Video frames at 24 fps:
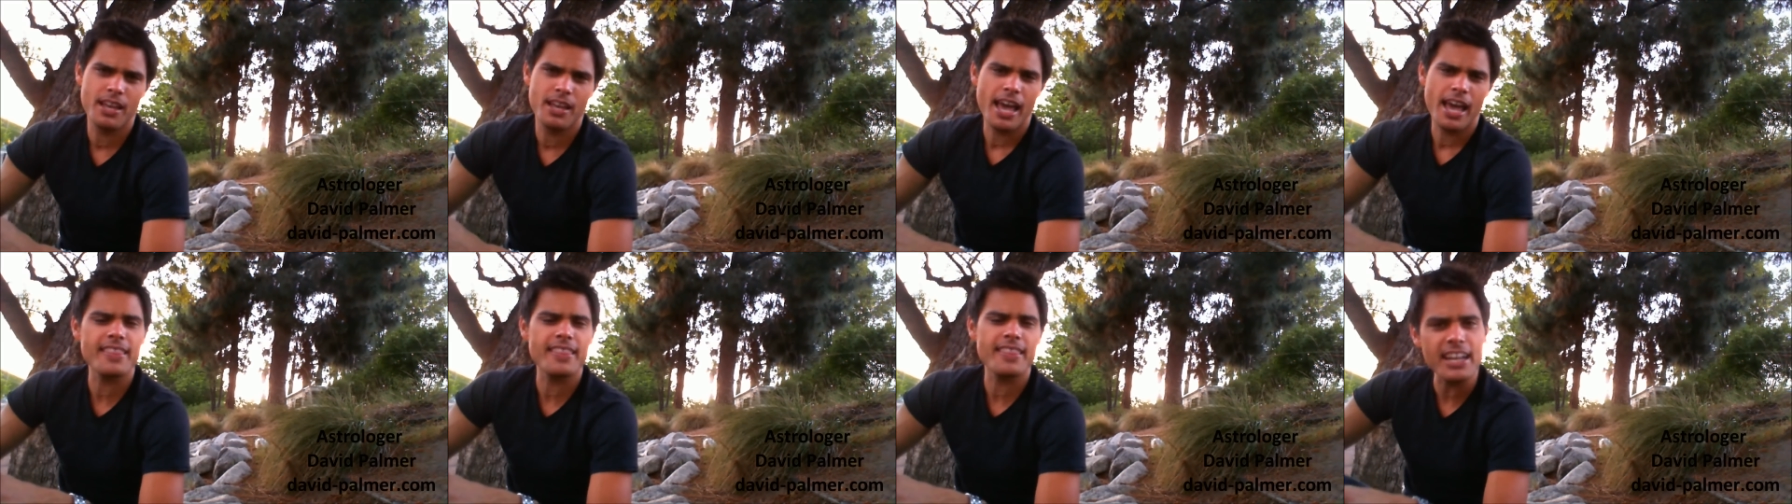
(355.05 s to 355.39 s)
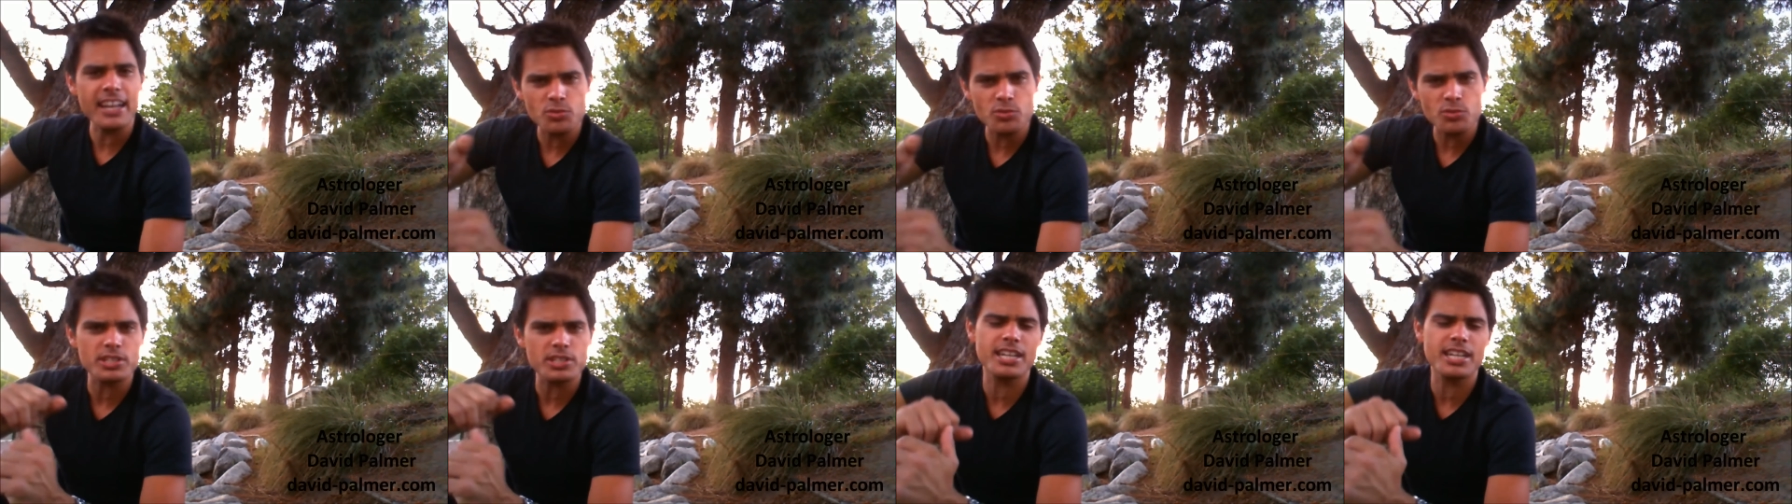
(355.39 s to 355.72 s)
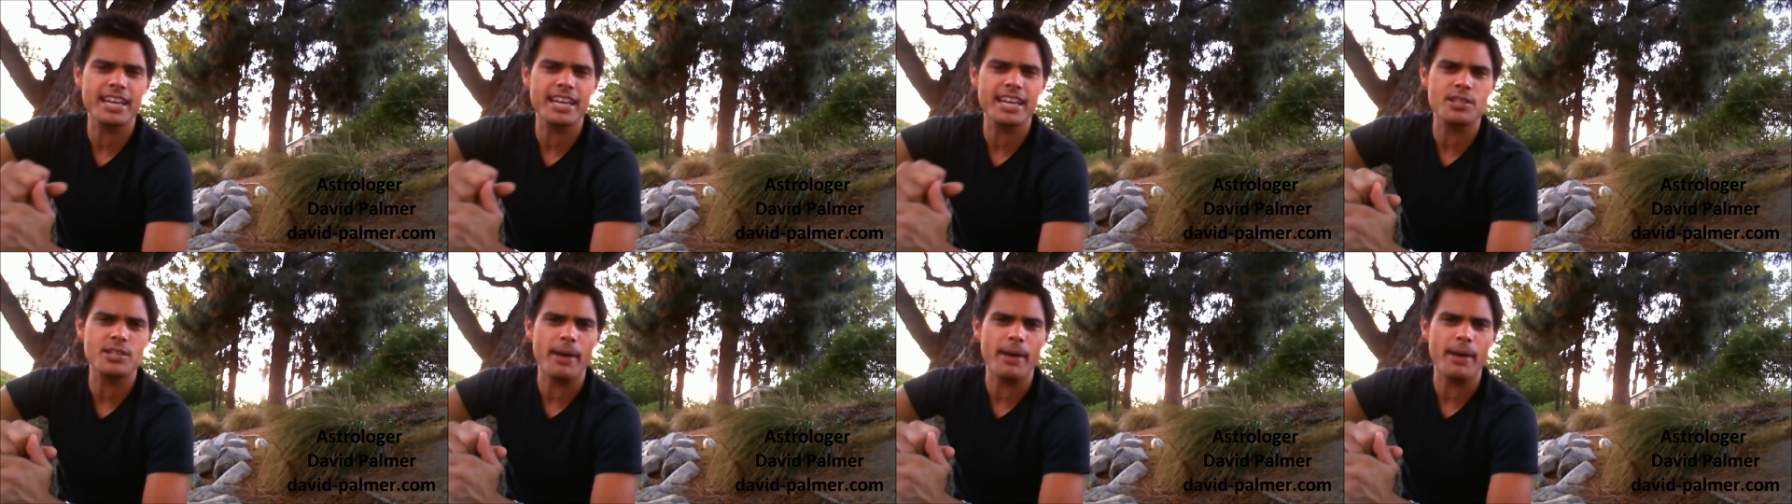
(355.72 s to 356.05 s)
And that's what
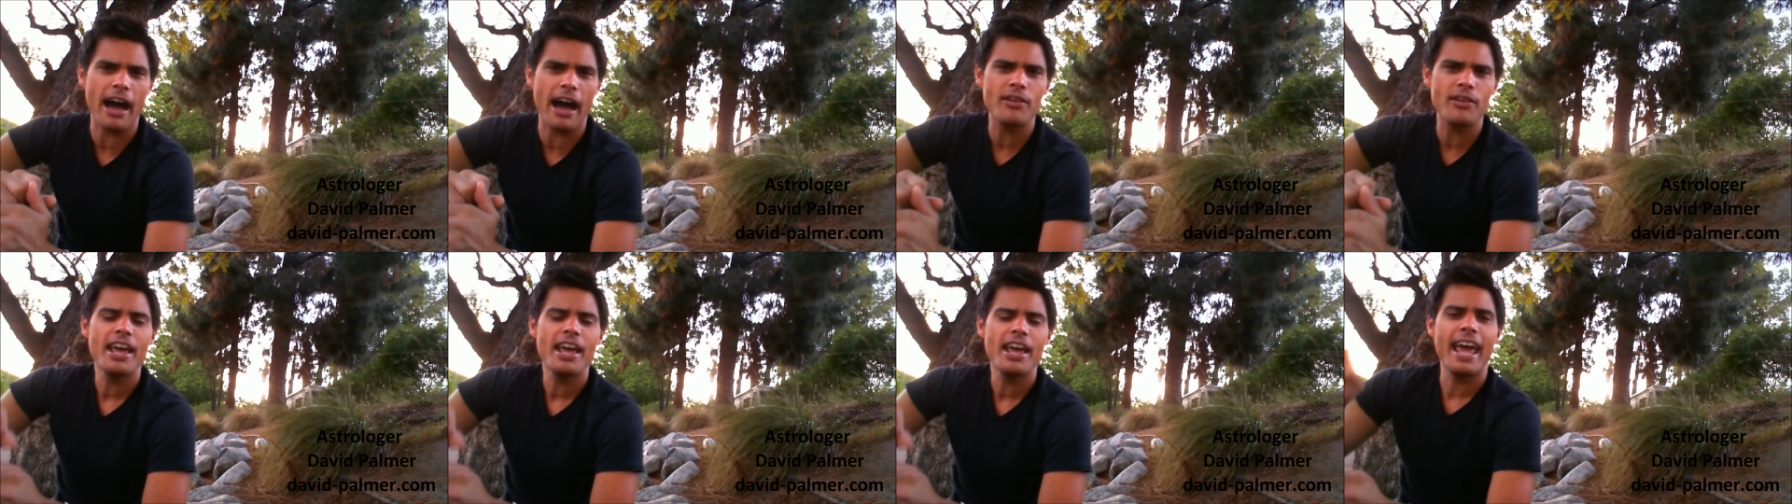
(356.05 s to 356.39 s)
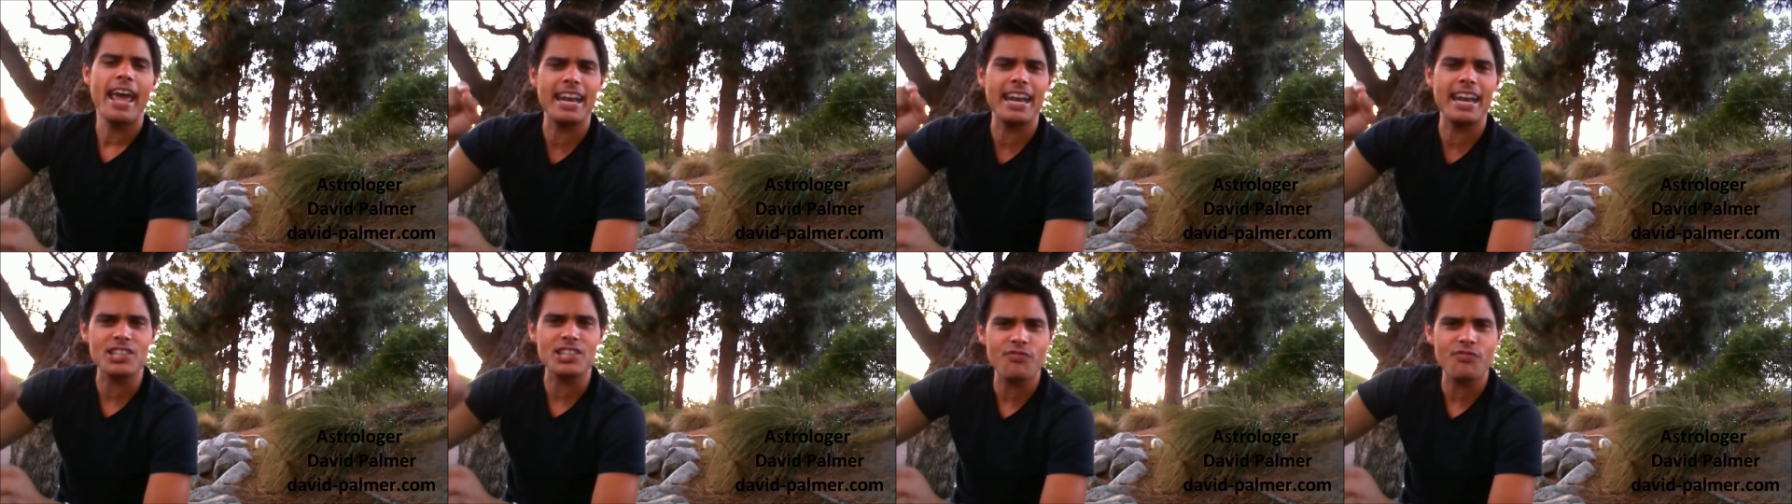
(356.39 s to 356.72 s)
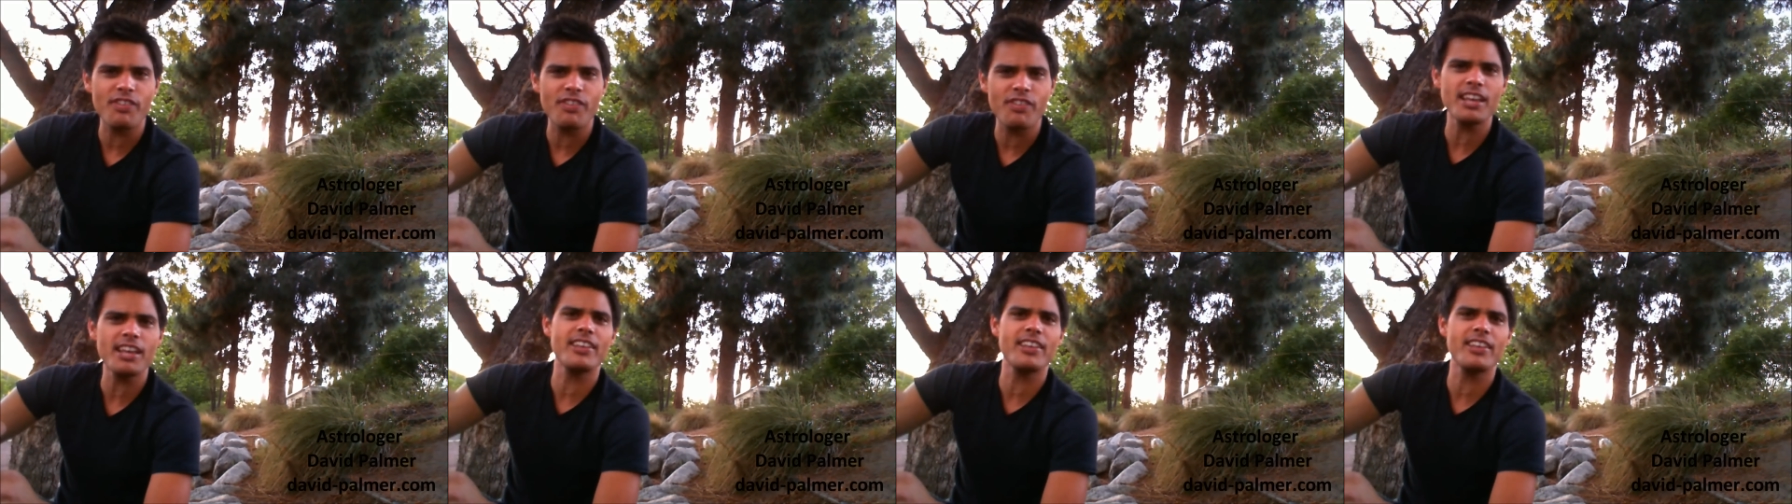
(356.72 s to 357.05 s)
today's about, and it's
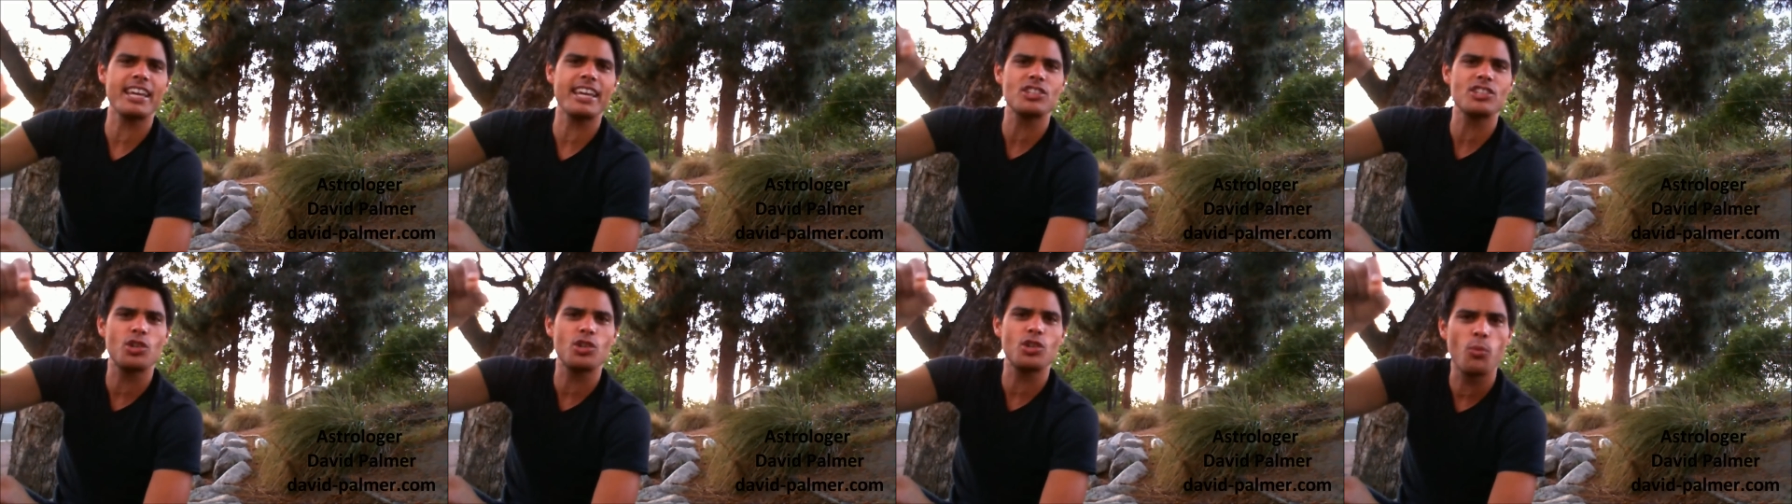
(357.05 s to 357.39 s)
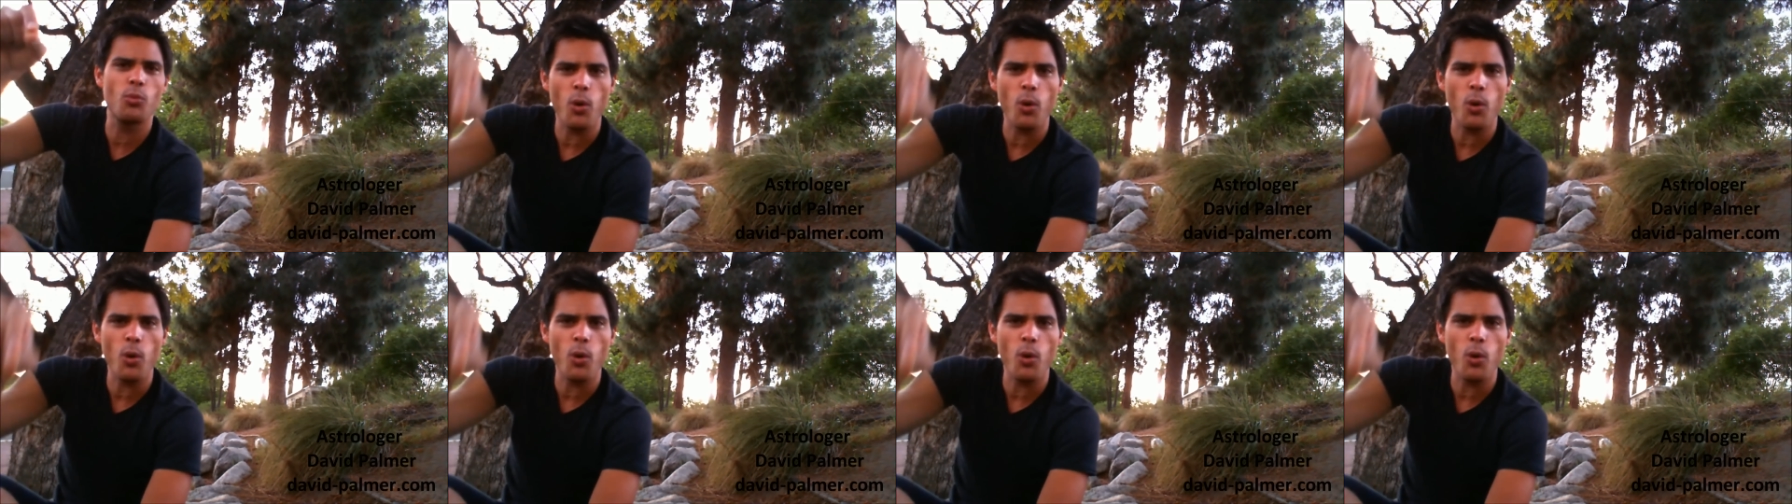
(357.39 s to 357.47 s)
feeling into